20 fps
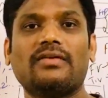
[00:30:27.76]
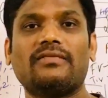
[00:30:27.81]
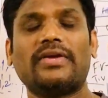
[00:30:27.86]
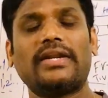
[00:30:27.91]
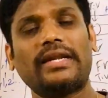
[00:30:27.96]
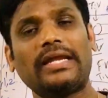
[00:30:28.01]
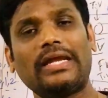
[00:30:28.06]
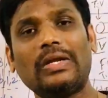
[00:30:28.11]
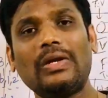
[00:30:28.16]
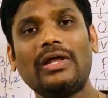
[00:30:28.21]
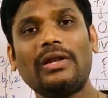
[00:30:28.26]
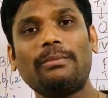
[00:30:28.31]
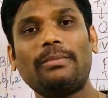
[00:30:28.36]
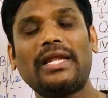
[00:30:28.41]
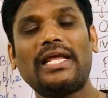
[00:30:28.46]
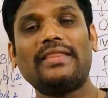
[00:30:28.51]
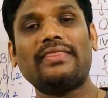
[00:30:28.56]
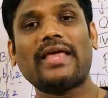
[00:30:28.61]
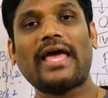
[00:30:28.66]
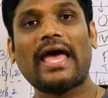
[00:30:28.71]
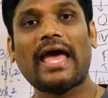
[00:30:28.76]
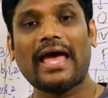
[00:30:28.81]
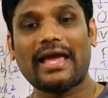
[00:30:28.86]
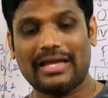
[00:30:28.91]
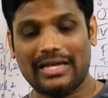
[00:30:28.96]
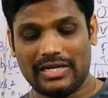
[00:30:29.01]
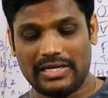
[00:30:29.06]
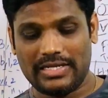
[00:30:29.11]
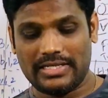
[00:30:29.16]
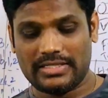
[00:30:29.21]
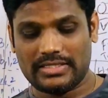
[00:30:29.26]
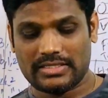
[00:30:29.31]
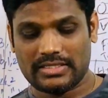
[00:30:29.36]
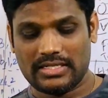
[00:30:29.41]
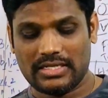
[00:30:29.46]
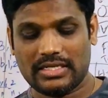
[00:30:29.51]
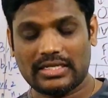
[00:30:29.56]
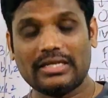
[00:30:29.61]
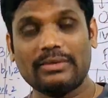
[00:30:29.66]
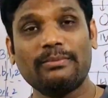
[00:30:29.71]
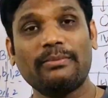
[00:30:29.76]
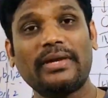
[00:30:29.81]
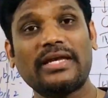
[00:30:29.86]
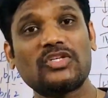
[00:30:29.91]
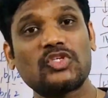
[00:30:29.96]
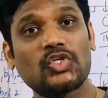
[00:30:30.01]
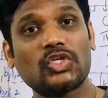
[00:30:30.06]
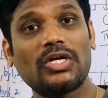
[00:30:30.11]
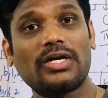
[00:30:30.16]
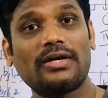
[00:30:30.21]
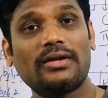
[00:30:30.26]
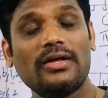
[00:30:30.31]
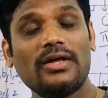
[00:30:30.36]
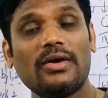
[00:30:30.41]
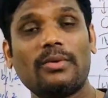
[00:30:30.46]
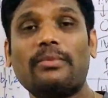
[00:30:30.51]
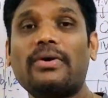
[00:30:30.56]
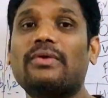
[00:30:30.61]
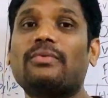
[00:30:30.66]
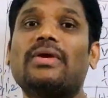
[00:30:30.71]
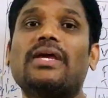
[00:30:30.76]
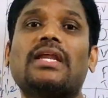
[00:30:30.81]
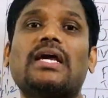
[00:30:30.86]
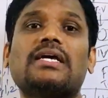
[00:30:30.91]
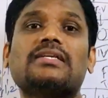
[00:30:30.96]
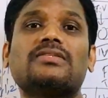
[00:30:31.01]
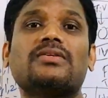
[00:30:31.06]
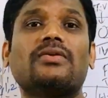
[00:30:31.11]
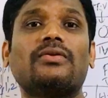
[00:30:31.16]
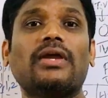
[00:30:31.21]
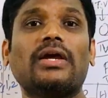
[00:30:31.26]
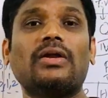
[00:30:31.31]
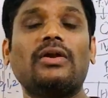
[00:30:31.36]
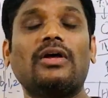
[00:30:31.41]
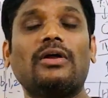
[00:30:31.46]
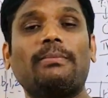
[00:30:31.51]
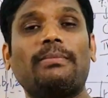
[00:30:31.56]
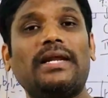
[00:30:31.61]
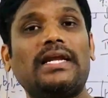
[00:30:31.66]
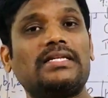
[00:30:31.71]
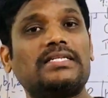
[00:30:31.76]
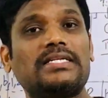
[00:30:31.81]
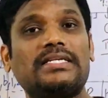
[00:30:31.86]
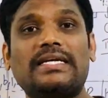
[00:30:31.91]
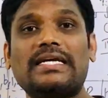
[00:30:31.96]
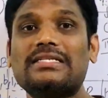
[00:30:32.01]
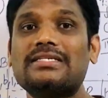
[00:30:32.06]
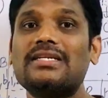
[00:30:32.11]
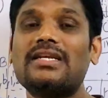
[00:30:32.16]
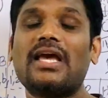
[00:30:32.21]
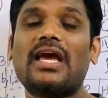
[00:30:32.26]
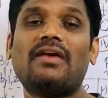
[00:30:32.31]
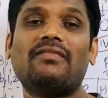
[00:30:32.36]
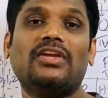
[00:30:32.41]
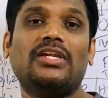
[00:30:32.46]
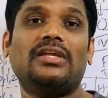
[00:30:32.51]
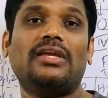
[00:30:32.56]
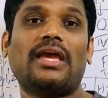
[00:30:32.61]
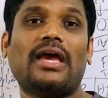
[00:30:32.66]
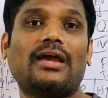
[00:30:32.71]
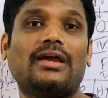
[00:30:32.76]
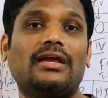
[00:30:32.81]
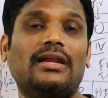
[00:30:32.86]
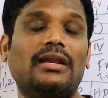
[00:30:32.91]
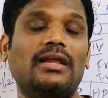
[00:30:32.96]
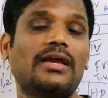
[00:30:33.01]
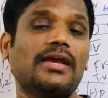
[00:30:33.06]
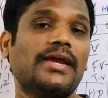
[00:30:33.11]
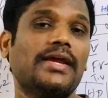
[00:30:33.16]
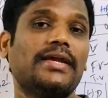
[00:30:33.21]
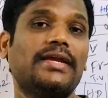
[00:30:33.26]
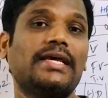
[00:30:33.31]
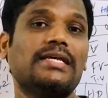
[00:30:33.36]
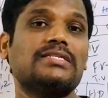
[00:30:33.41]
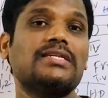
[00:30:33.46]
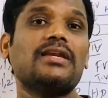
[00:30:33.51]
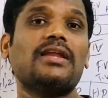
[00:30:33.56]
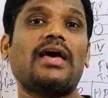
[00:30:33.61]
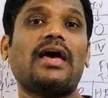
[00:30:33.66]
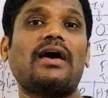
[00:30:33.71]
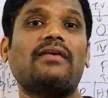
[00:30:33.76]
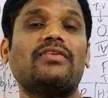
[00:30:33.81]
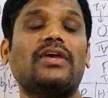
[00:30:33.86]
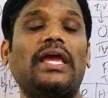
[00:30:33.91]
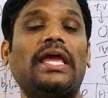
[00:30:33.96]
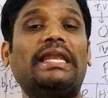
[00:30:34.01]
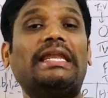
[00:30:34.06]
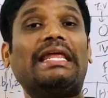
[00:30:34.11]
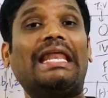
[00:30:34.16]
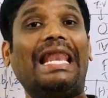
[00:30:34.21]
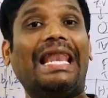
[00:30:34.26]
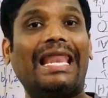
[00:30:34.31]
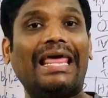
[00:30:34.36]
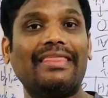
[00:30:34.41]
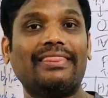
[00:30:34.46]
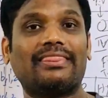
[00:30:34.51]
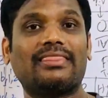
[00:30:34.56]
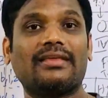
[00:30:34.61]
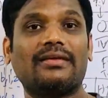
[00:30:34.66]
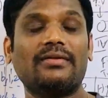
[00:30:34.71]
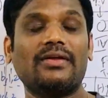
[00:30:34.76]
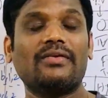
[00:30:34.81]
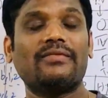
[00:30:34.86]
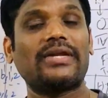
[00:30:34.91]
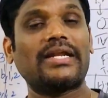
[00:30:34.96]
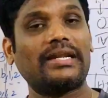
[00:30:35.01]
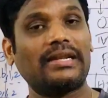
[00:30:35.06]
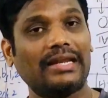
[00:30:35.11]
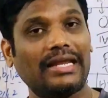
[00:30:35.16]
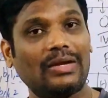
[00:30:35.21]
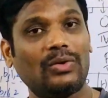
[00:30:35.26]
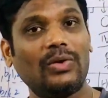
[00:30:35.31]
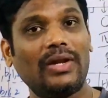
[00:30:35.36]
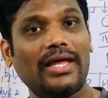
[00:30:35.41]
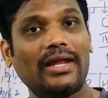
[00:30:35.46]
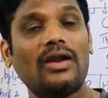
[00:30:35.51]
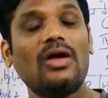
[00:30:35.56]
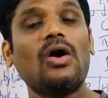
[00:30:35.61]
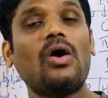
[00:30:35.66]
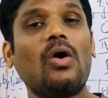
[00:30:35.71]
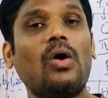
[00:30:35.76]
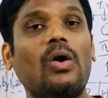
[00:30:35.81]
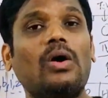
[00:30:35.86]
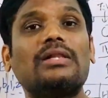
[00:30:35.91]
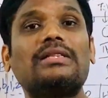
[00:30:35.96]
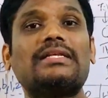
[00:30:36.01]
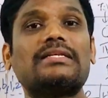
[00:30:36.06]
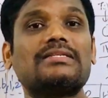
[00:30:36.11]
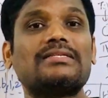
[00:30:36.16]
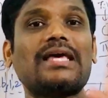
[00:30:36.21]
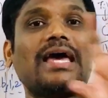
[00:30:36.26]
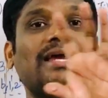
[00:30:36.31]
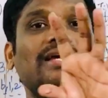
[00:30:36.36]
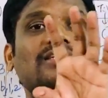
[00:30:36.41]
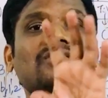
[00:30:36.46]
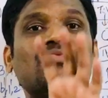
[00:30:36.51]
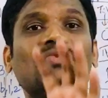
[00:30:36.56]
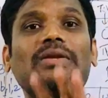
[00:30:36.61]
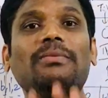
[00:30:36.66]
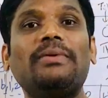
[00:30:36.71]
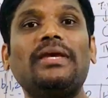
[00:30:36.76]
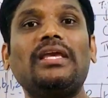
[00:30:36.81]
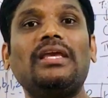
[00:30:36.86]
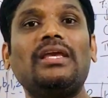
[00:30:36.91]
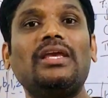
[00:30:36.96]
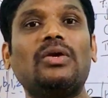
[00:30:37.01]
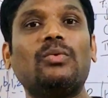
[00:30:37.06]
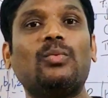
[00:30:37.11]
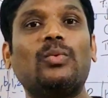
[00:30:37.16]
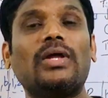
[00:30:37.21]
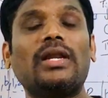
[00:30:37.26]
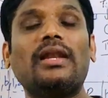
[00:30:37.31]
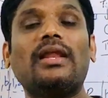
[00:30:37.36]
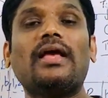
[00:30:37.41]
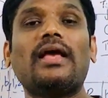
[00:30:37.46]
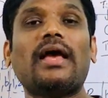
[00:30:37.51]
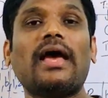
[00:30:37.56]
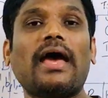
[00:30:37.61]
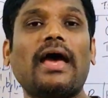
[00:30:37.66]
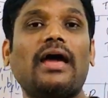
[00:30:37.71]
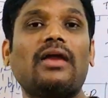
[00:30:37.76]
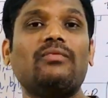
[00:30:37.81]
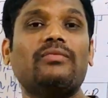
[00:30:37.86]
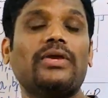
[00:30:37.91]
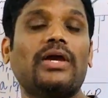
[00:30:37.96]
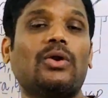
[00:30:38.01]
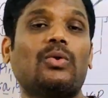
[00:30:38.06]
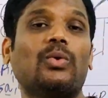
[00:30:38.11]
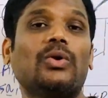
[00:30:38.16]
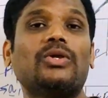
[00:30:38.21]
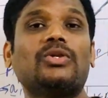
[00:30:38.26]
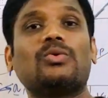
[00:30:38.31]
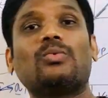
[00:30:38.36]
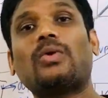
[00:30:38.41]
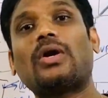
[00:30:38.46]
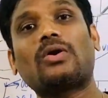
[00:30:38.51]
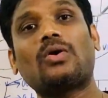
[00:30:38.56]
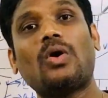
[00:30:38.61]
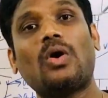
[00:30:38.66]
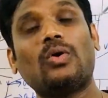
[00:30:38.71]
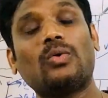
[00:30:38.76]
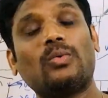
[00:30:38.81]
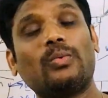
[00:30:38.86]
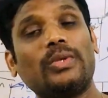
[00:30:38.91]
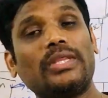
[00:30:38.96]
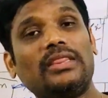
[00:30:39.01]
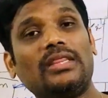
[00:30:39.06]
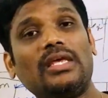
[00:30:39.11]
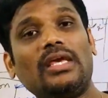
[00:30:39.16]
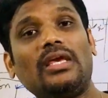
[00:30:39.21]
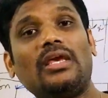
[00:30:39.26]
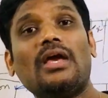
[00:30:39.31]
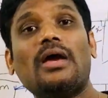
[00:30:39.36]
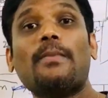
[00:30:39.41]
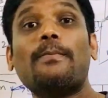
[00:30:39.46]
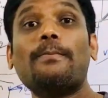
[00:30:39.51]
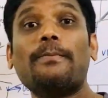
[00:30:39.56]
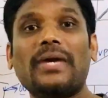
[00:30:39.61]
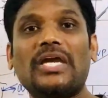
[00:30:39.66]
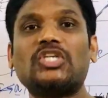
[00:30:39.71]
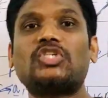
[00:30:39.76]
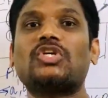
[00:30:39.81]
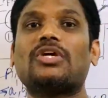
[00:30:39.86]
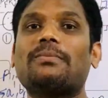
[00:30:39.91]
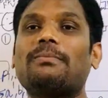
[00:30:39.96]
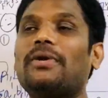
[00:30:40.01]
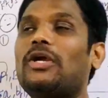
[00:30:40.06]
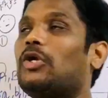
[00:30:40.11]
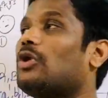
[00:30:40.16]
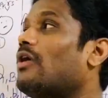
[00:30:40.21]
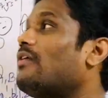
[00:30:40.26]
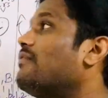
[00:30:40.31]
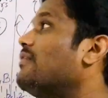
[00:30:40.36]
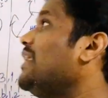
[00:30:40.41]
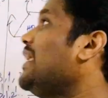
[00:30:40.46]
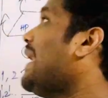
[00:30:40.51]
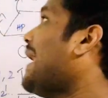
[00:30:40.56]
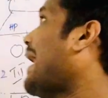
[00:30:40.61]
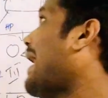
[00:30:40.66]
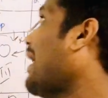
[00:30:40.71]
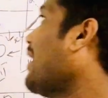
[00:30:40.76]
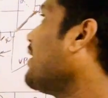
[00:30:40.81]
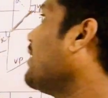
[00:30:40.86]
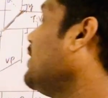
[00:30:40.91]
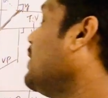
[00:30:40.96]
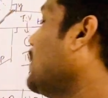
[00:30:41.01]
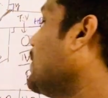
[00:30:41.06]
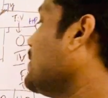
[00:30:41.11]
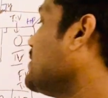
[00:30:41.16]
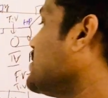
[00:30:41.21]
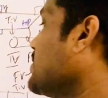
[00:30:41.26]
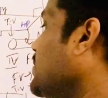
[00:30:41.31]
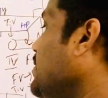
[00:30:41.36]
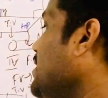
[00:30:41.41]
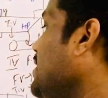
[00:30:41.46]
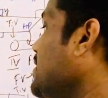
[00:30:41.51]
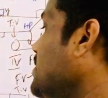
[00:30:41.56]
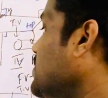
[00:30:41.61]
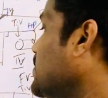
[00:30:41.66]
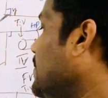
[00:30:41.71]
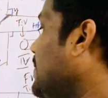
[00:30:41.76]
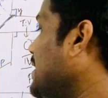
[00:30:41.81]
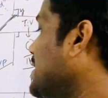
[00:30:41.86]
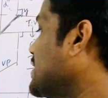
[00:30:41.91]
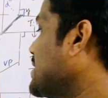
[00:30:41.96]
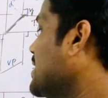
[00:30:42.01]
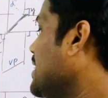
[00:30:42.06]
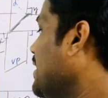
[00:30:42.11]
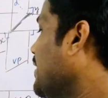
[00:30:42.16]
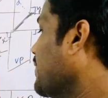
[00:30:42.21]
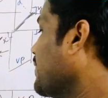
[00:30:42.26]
A regular plane, the angle is measured, but whereas irregular planes, it doesn't have any angle, it doesn't have any length. For a regular, all the sides will be equal, and we are going to work out with the measurement of the angle also, dear students.